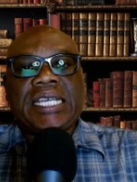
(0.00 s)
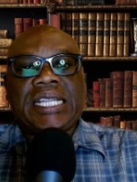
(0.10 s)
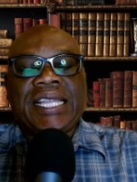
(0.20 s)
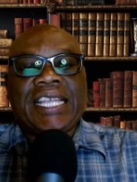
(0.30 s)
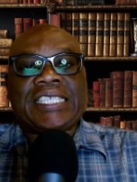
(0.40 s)

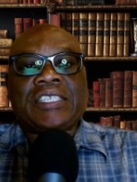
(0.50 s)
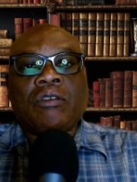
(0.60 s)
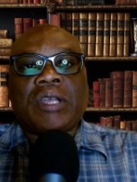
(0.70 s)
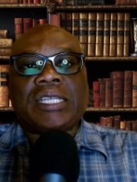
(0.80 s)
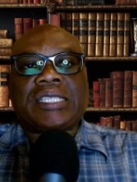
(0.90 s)
Let's
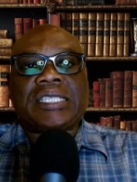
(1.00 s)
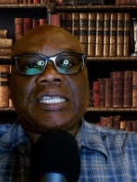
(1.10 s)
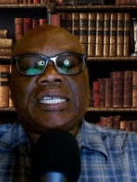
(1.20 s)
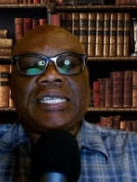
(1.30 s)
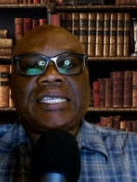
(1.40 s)
look at
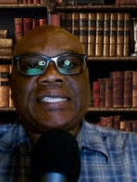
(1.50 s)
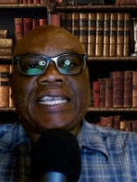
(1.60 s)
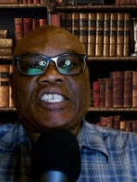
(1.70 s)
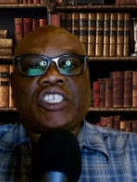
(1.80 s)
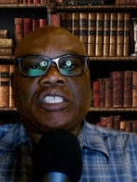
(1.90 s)

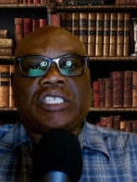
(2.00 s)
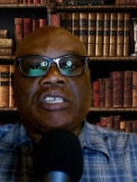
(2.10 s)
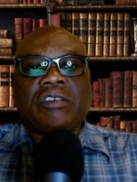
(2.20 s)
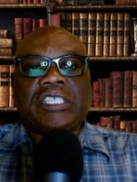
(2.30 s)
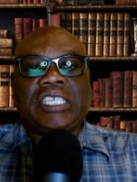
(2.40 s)
section
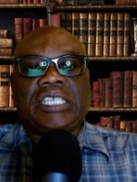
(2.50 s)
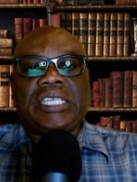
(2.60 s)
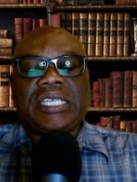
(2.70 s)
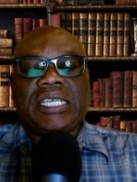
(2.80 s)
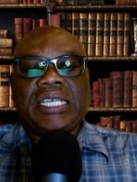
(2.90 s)
30
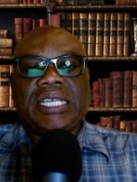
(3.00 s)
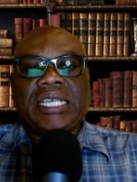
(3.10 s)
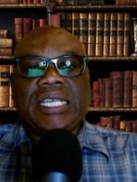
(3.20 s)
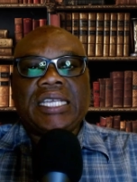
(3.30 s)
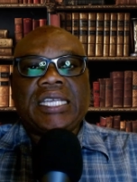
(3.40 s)

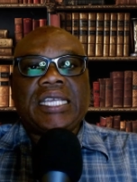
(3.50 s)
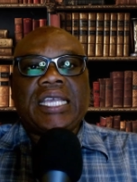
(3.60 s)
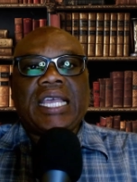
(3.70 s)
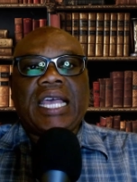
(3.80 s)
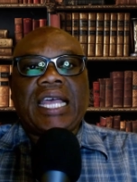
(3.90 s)

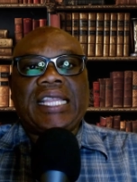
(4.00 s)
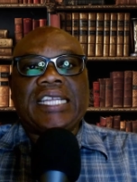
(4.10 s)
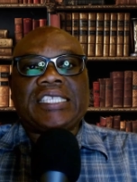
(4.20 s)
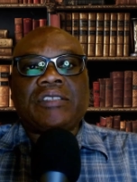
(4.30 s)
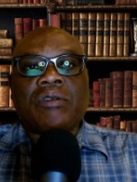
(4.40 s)
and
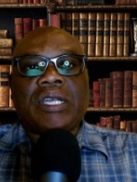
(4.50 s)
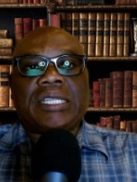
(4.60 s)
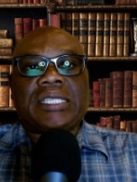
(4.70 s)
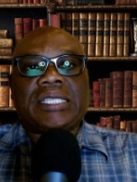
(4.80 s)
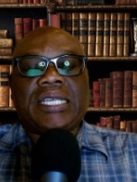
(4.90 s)
let's look at
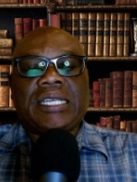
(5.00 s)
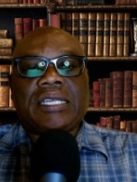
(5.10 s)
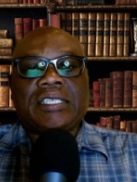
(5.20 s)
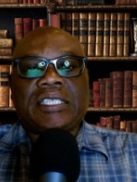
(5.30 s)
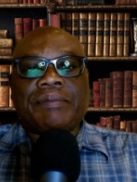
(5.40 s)

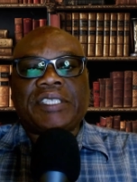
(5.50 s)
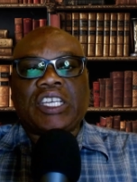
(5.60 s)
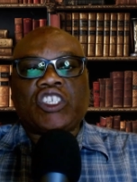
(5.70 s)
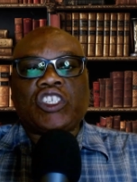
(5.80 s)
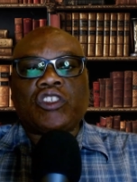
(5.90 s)

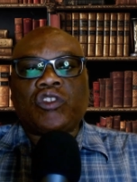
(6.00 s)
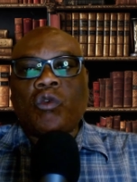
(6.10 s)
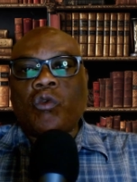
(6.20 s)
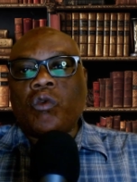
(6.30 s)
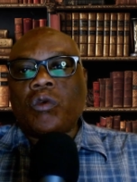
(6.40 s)
subsection
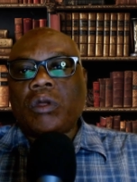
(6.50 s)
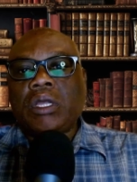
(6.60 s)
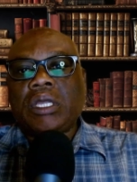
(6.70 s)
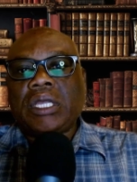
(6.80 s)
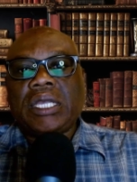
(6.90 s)
2.
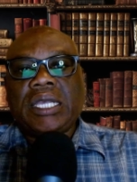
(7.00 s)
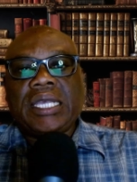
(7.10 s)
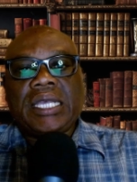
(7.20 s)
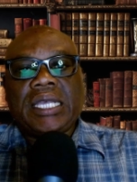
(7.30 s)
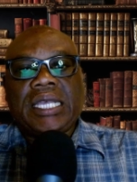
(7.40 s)

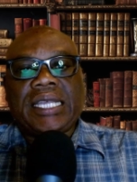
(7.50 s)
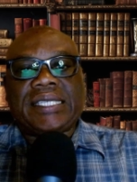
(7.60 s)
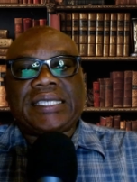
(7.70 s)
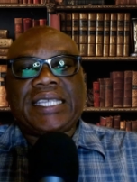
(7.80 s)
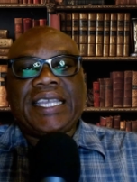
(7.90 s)
It
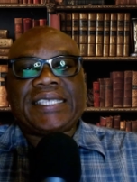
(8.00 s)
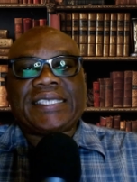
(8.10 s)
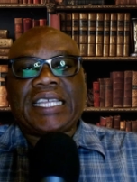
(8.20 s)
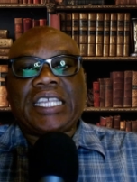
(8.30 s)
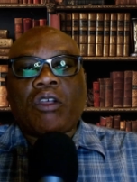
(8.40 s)
states
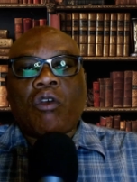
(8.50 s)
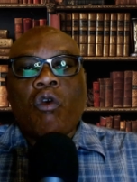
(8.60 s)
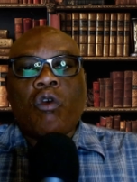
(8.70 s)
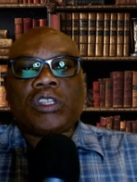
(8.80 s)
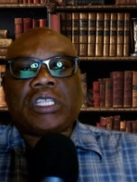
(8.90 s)
that the
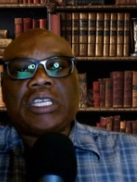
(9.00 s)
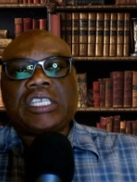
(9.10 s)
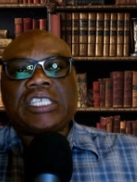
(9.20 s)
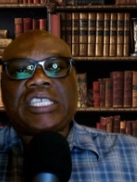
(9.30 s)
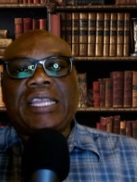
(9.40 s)
court
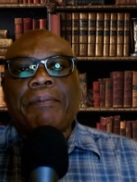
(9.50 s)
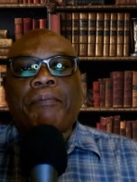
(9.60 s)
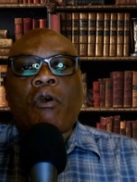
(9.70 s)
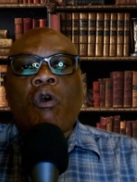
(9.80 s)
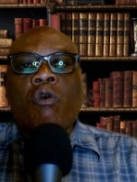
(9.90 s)
shall
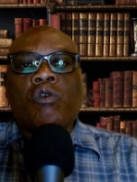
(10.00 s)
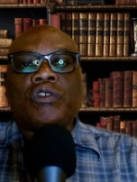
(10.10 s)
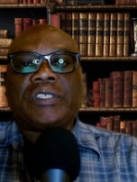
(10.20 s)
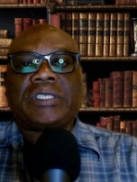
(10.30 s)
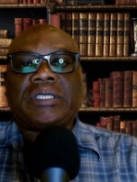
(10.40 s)

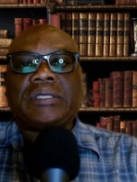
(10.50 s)
impose